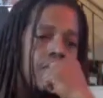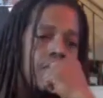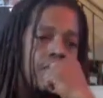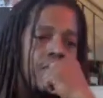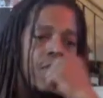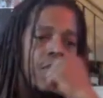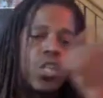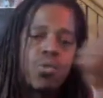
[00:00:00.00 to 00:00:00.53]

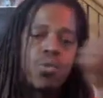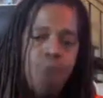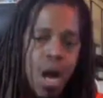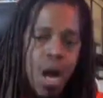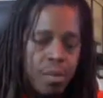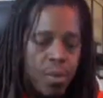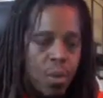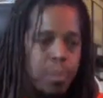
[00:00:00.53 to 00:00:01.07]

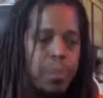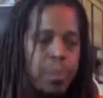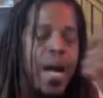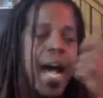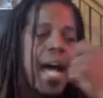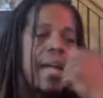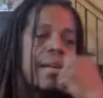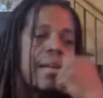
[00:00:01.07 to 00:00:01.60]
Geronimo
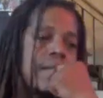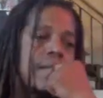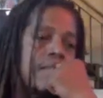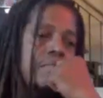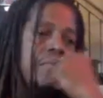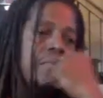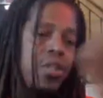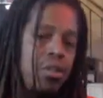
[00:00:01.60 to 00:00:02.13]
Pratt,
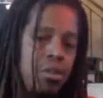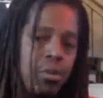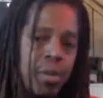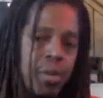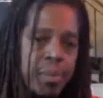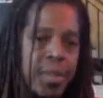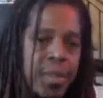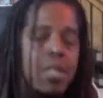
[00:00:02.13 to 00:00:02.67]
Huey
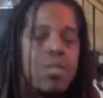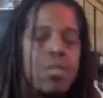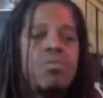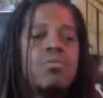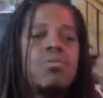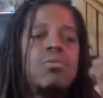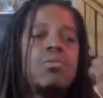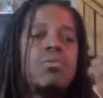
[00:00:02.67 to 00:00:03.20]
P.
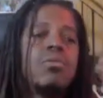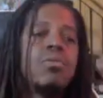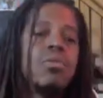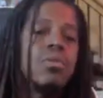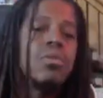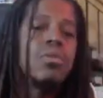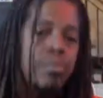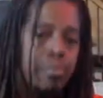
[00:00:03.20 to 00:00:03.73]
Newton,
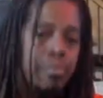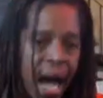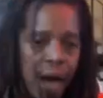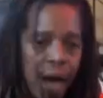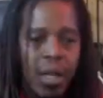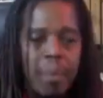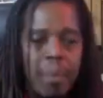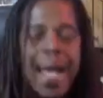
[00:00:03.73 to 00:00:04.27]

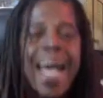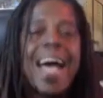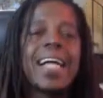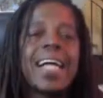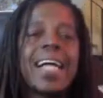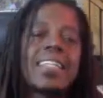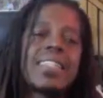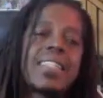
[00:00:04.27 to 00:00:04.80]
Malcolm
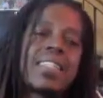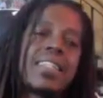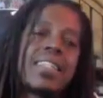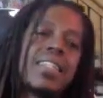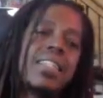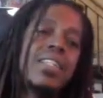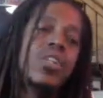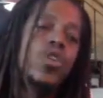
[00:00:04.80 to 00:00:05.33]
X,
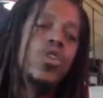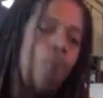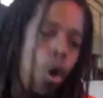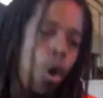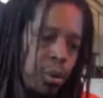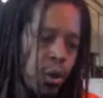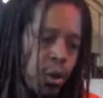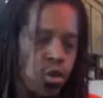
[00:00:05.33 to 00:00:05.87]

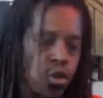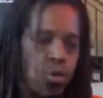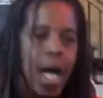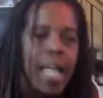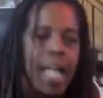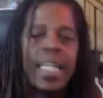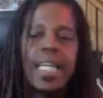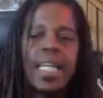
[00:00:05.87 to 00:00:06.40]
Noble Drew
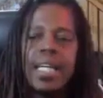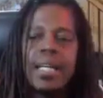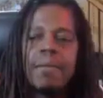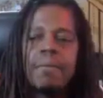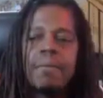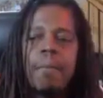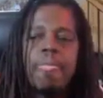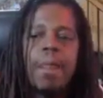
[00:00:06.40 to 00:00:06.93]
Ali.
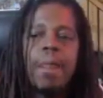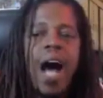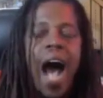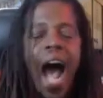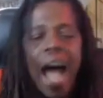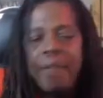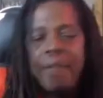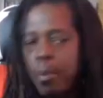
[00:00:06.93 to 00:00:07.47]

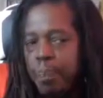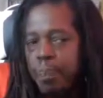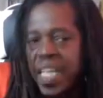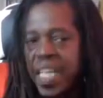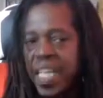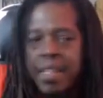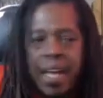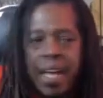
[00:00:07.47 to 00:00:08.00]
I
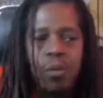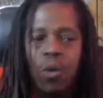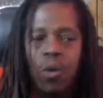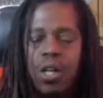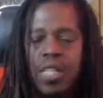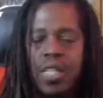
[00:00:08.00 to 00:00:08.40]
repeat their words.